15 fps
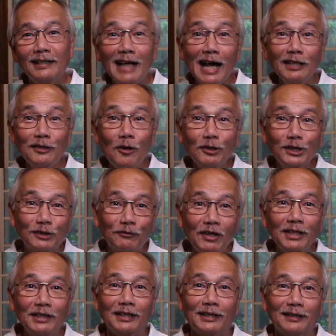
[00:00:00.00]
God goes
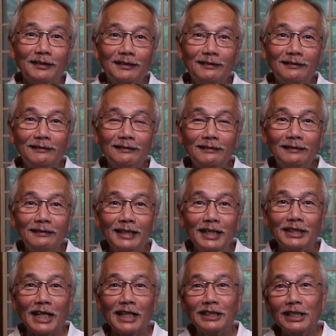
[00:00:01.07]
further. He
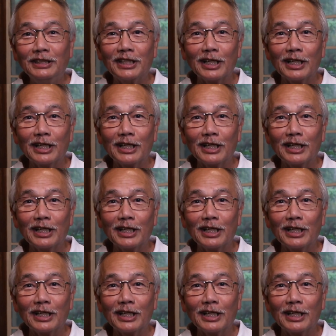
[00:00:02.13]
says in